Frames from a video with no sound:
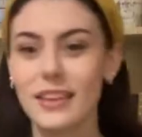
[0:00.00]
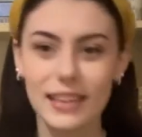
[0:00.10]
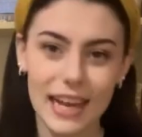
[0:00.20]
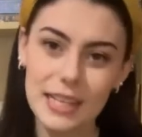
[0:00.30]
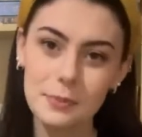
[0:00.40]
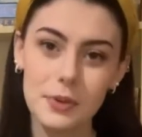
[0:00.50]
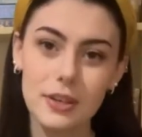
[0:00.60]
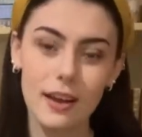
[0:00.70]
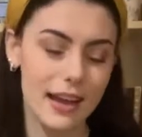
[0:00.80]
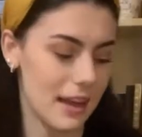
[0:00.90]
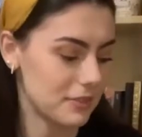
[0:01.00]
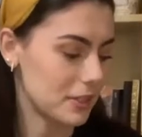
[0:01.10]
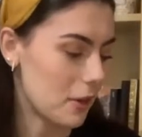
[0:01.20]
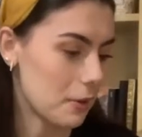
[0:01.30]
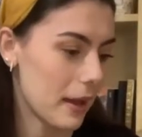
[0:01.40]
Then the next book I have to
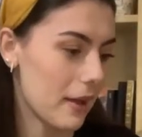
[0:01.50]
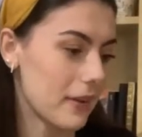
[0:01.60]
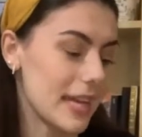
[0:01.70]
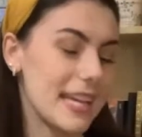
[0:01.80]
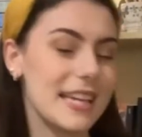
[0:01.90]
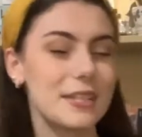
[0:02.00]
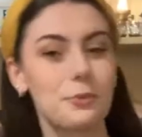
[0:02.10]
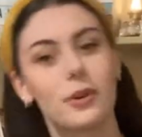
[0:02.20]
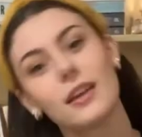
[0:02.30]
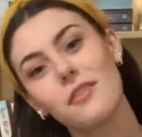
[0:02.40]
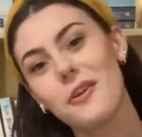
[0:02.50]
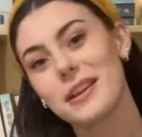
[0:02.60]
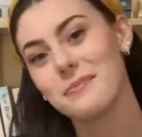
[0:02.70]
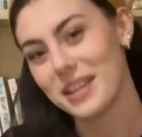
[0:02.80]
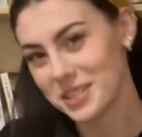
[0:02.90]
talk about is one I've
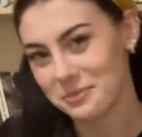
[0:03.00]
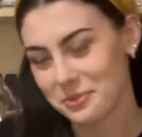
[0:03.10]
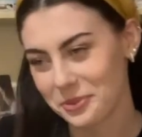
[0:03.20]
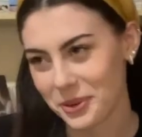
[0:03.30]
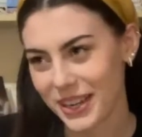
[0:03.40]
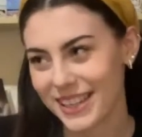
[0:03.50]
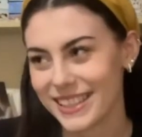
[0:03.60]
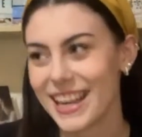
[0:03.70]
already mentioned before,